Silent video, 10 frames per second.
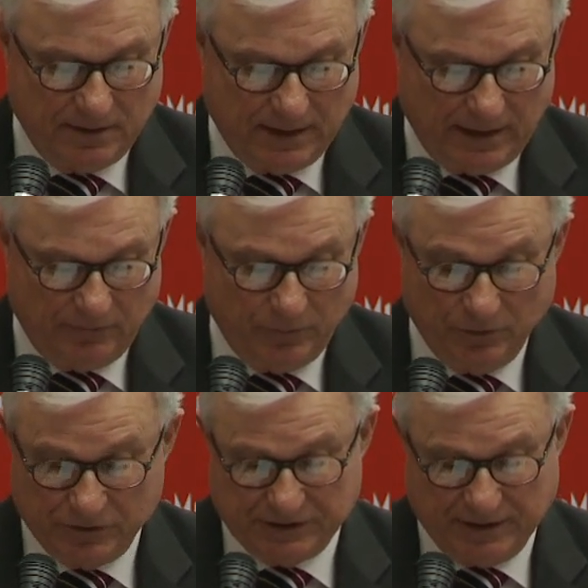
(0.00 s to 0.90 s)
And we
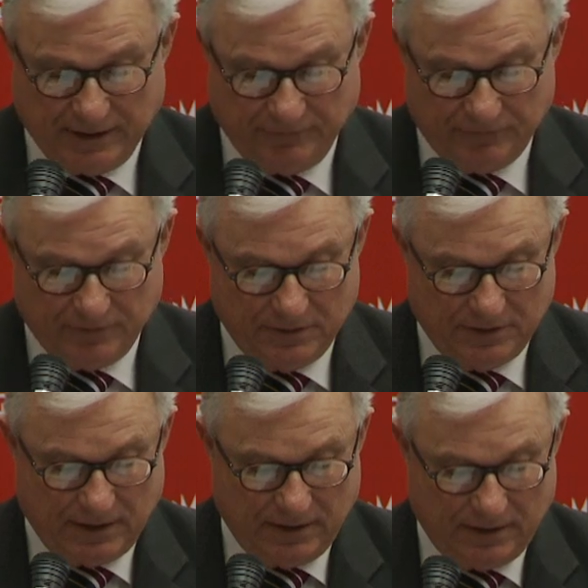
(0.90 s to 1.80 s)
also have
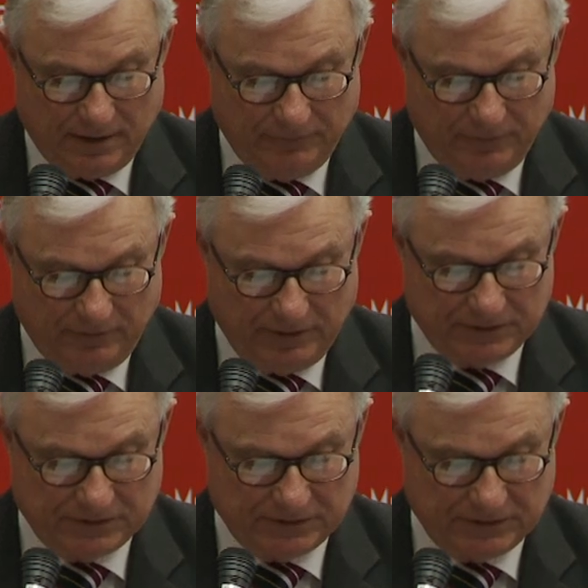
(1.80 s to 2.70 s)

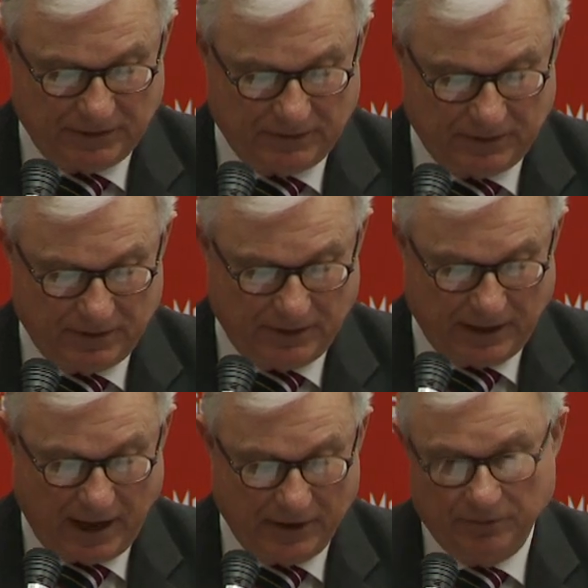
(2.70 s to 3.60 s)
various
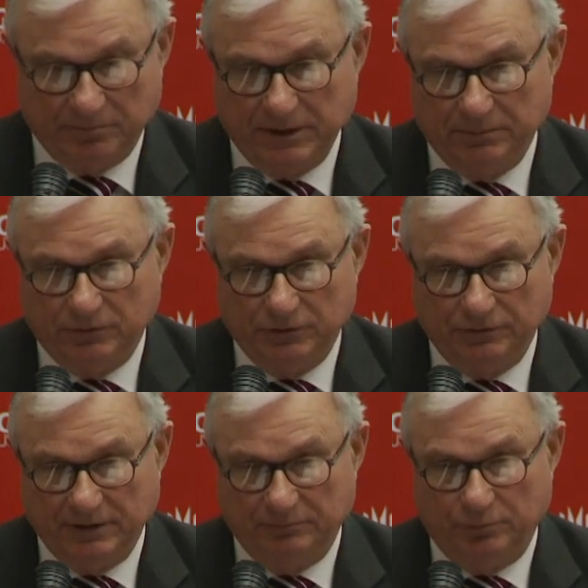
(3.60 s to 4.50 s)
other people
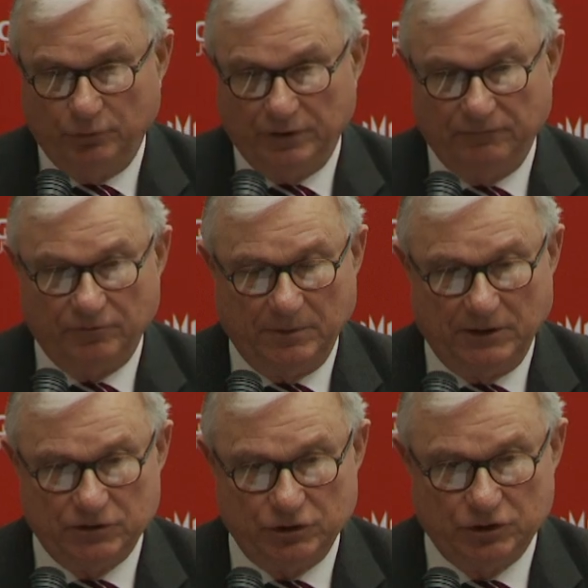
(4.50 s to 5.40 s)
who have brought
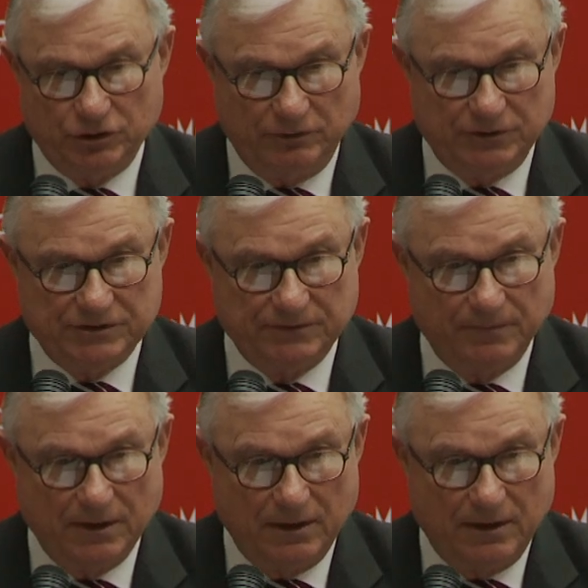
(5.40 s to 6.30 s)
information to
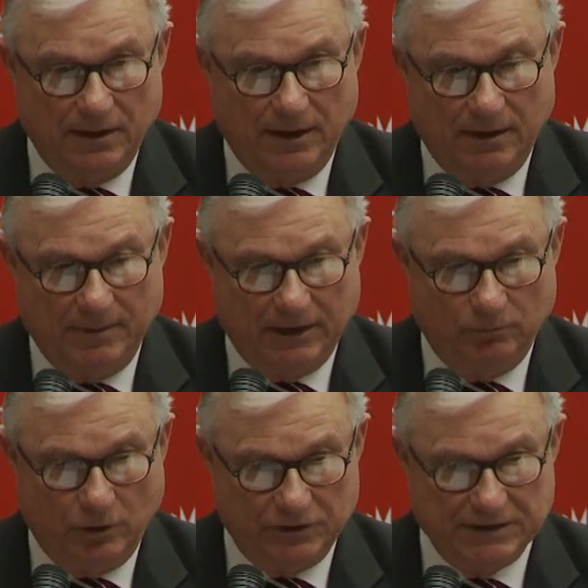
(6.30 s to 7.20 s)
us about
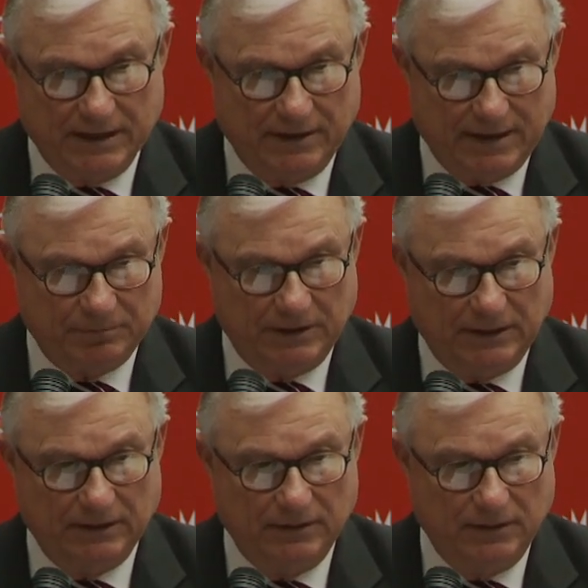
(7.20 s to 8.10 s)
what is now
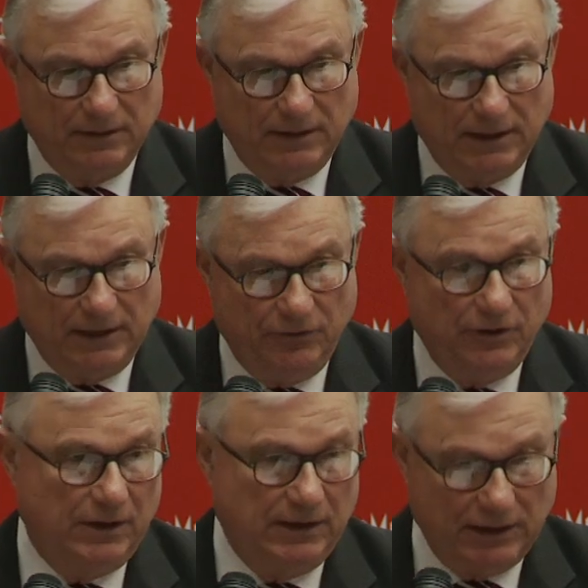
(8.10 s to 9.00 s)
happening in
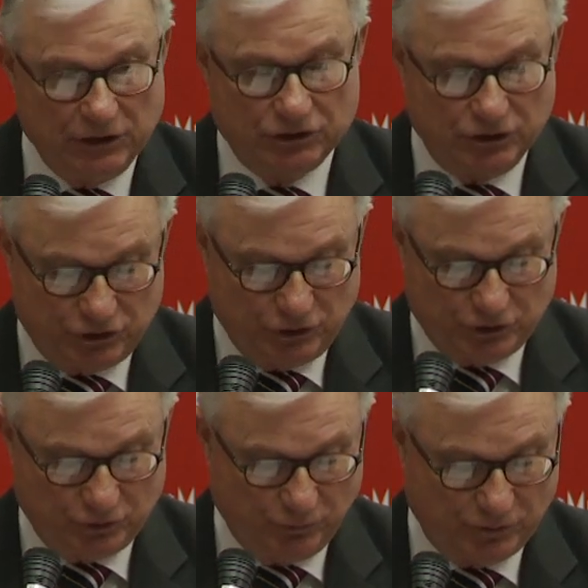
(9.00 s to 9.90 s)
the
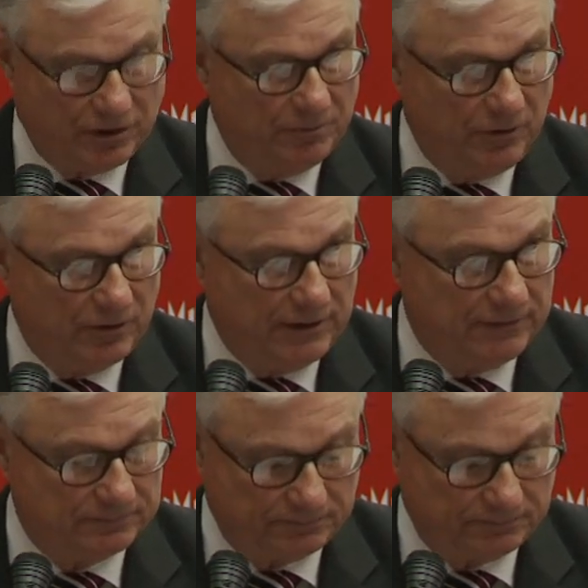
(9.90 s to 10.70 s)
institutional community.